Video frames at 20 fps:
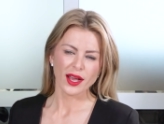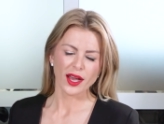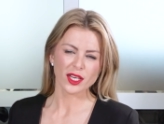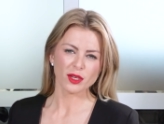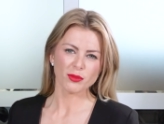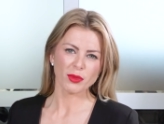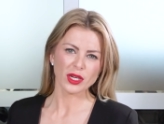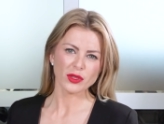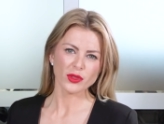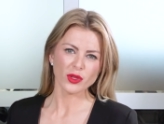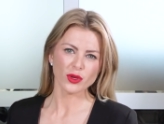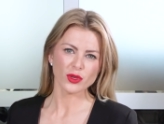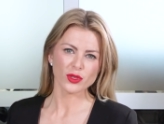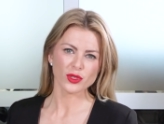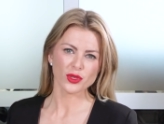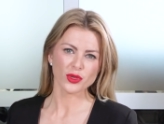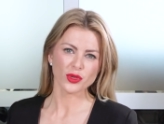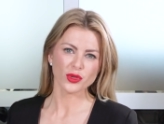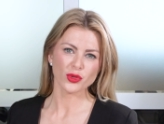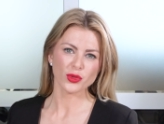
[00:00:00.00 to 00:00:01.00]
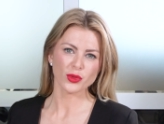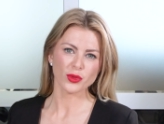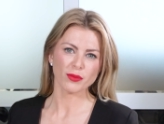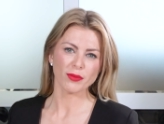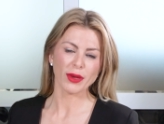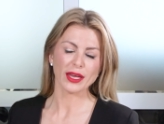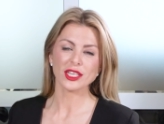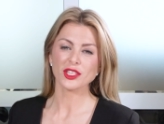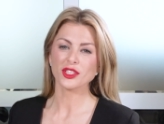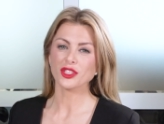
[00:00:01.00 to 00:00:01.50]
And among those who
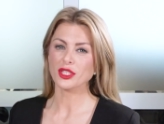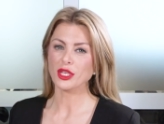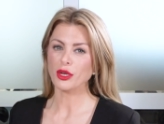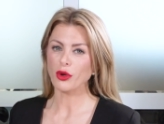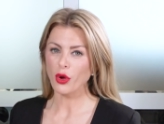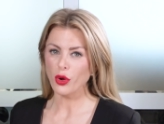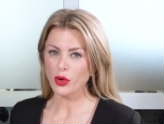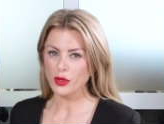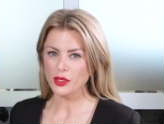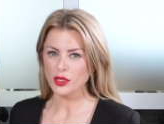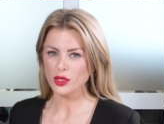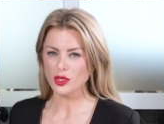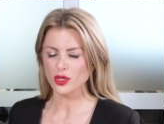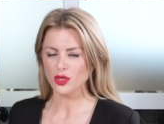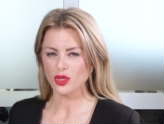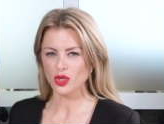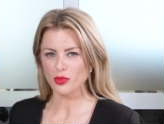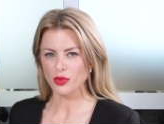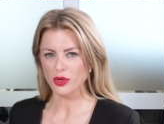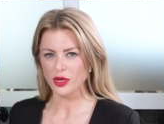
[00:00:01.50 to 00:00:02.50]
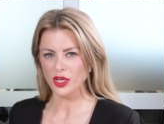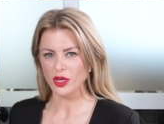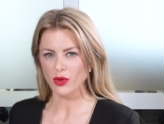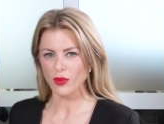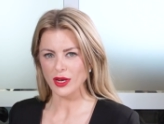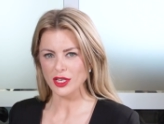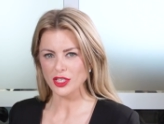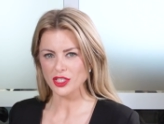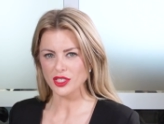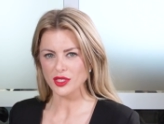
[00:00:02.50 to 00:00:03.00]
manage their own
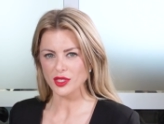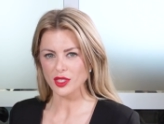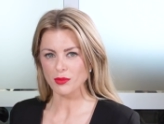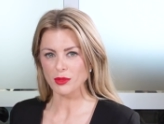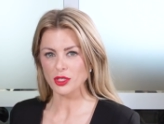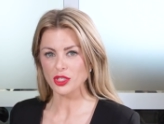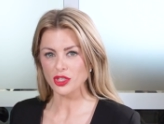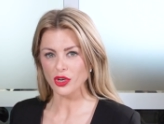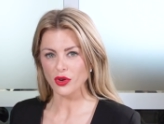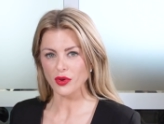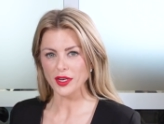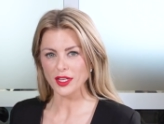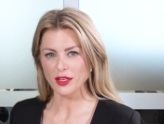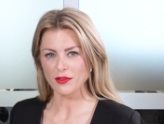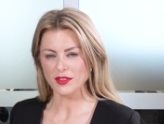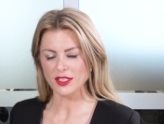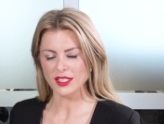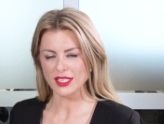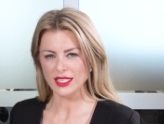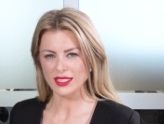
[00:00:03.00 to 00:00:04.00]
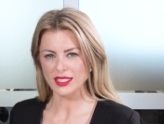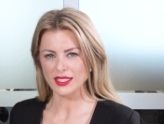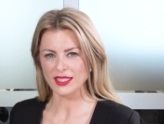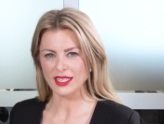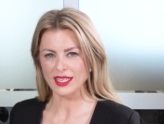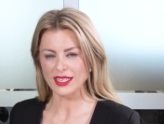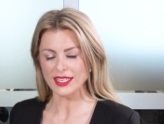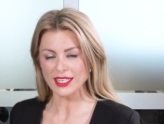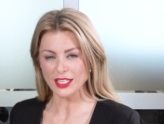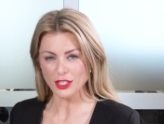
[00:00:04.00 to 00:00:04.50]
superannuation, the majority have said that
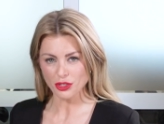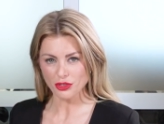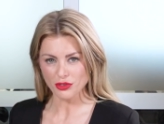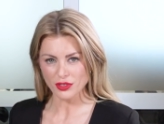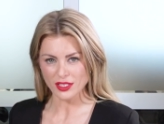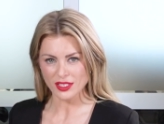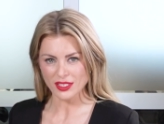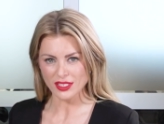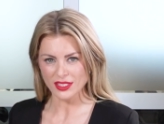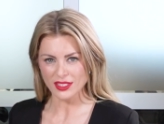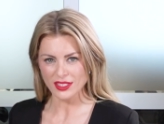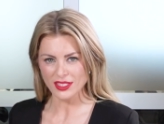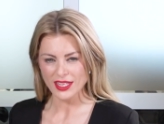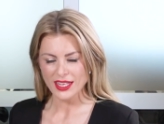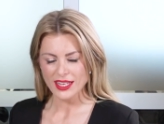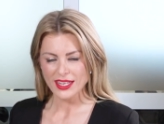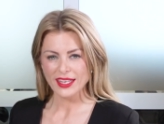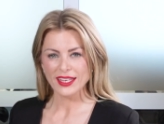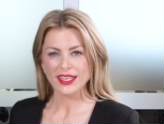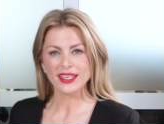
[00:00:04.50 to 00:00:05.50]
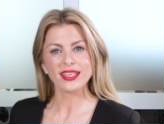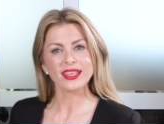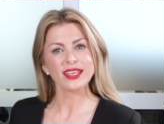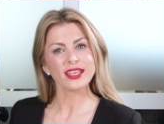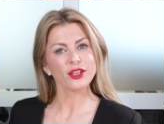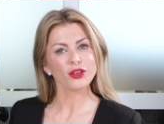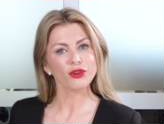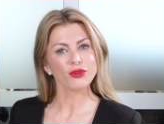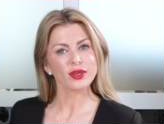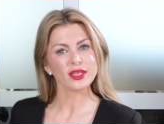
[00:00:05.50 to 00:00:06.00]
they're interested in
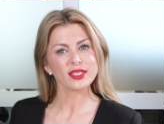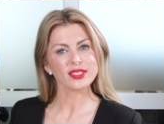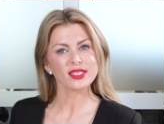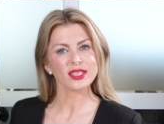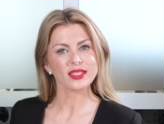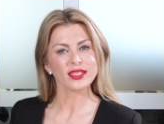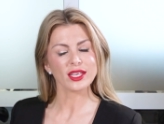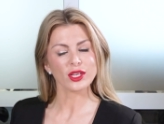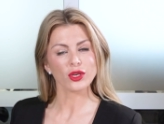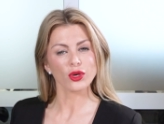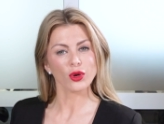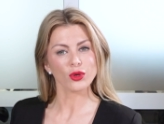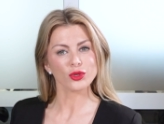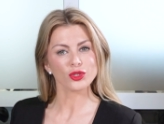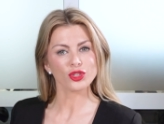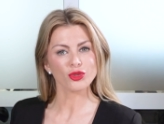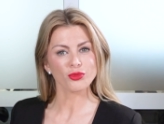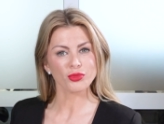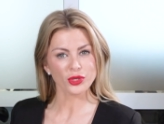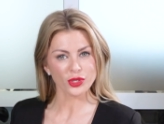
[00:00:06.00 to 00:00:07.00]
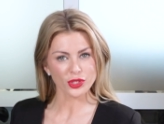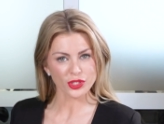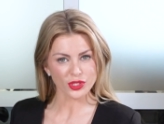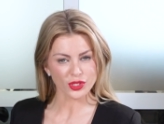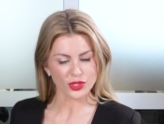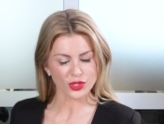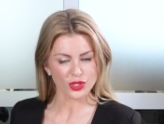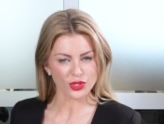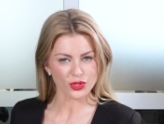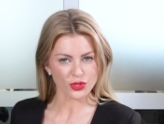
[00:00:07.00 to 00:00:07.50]
increasing their
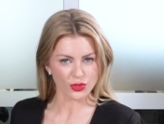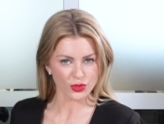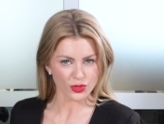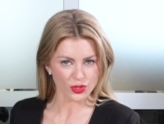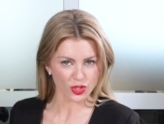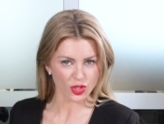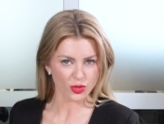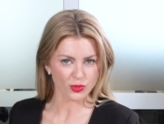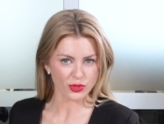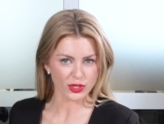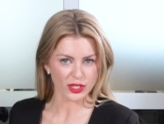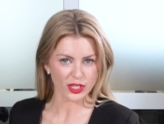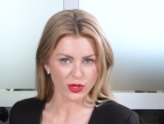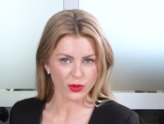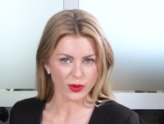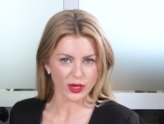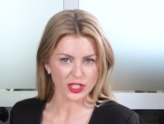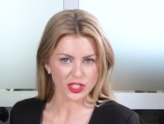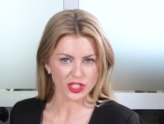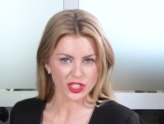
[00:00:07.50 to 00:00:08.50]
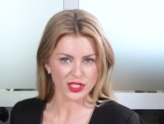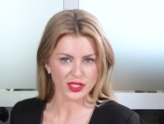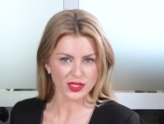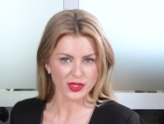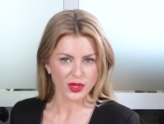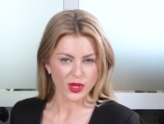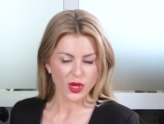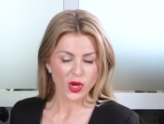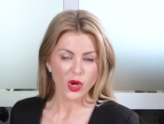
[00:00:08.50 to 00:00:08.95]
contributions to superannuation